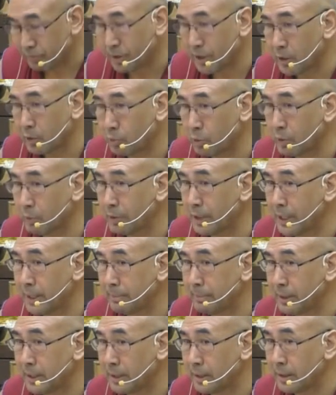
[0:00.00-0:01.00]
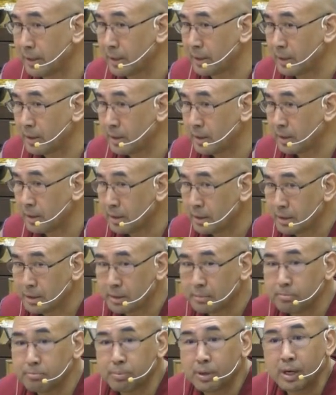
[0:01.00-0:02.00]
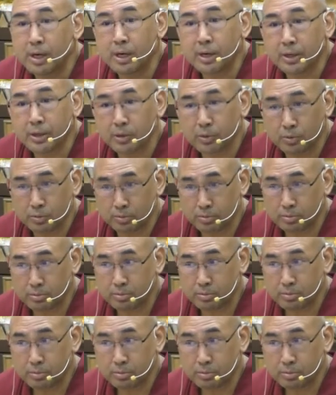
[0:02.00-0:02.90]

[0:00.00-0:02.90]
fire, what will happen? It burn you.